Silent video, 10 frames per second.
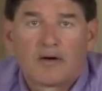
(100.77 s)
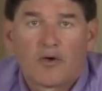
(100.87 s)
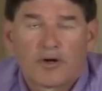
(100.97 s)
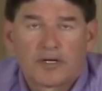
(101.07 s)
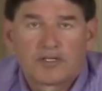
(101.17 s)

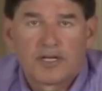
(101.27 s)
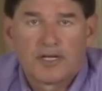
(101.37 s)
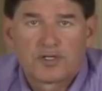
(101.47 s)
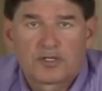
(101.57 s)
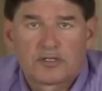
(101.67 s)

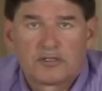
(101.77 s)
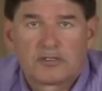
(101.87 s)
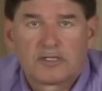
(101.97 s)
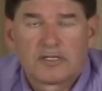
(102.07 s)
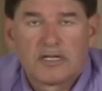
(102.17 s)

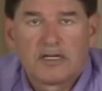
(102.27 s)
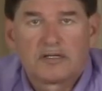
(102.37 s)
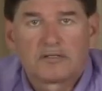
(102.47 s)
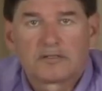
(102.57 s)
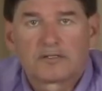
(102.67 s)
organization that
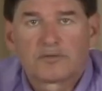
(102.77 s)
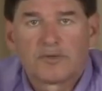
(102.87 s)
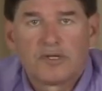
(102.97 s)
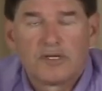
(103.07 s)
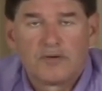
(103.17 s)
deals
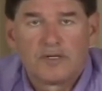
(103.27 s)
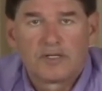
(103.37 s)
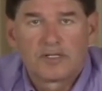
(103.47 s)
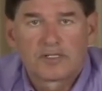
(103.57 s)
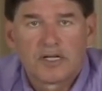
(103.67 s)
with the
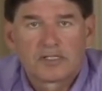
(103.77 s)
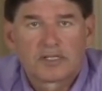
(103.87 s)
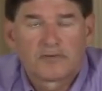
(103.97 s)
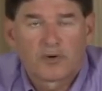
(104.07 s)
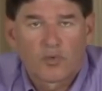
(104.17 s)
unity
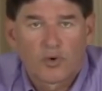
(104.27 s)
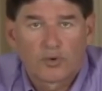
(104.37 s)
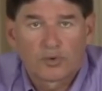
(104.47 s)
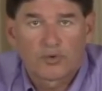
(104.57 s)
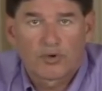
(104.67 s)
states of our
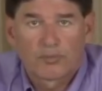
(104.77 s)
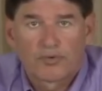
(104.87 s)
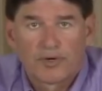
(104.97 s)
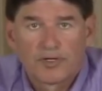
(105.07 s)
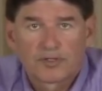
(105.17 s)
world
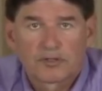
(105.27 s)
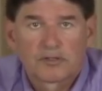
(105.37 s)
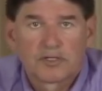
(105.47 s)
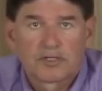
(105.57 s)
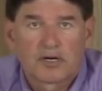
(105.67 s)
corporation
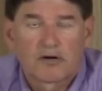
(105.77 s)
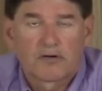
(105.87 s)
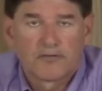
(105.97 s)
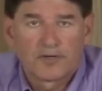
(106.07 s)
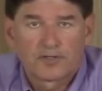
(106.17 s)
is
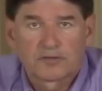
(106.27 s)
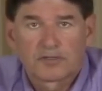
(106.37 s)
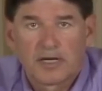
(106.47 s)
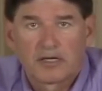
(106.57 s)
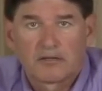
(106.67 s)
our official
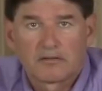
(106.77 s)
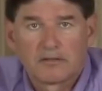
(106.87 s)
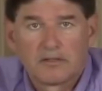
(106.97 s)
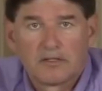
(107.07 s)
title.